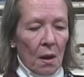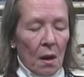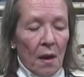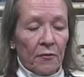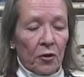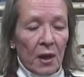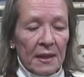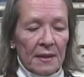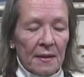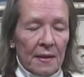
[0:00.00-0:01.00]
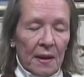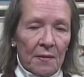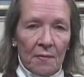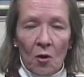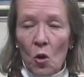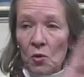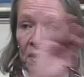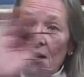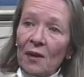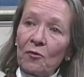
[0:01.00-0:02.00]
offer us the whole
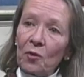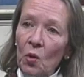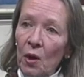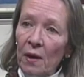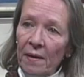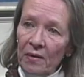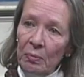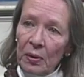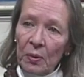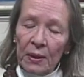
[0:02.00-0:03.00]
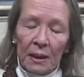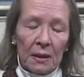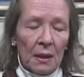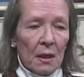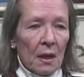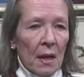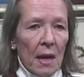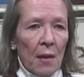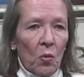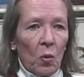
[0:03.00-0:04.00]
2nd floor of the building,
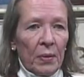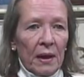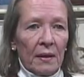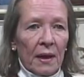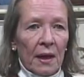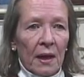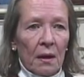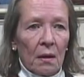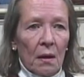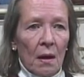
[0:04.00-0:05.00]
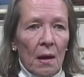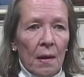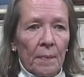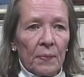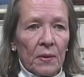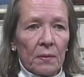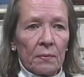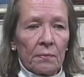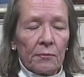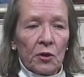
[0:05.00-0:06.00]
and we'll be there
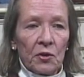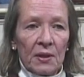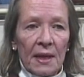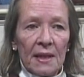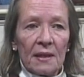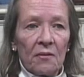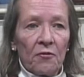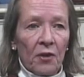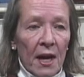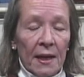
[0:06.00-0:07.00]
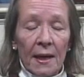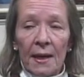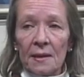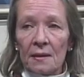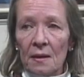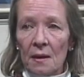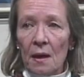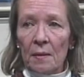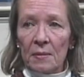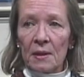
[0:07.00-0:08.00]
Thursdays and Fridays
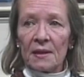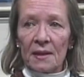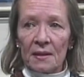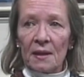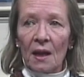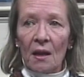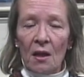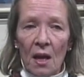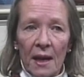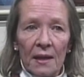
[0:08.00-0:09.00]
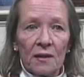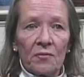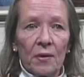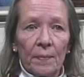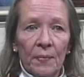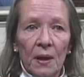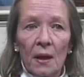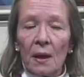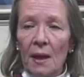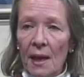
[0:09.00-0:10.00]
assisting clients from
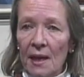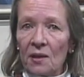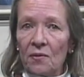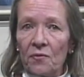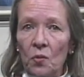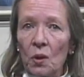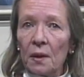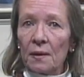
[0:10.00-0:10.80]
8 to 4